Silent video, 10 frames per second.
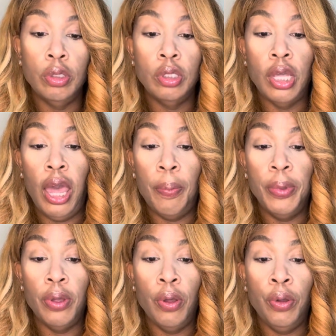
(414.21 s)
tap
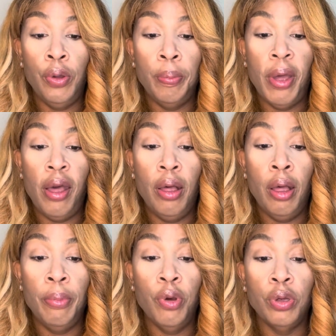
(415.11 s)
in on my,
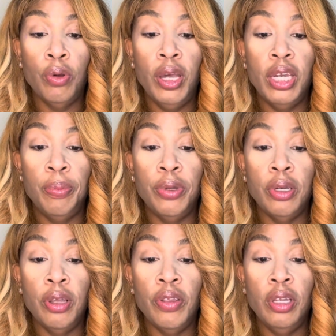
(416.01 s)
I'm gonna go ahead and put
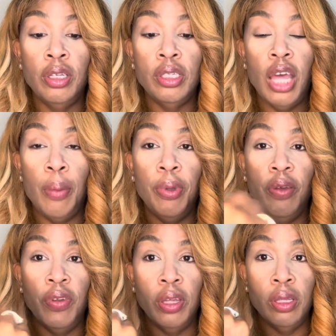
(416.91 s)
another little tap
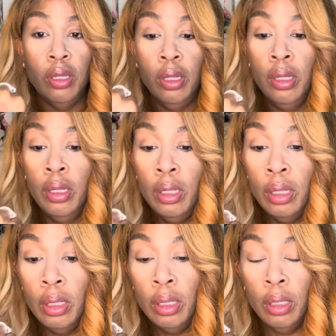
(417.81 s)
of it
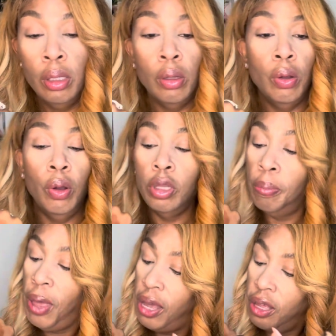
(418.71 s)
on the
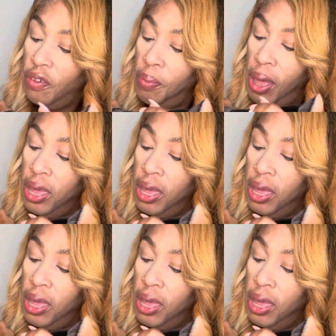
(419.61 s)
back of my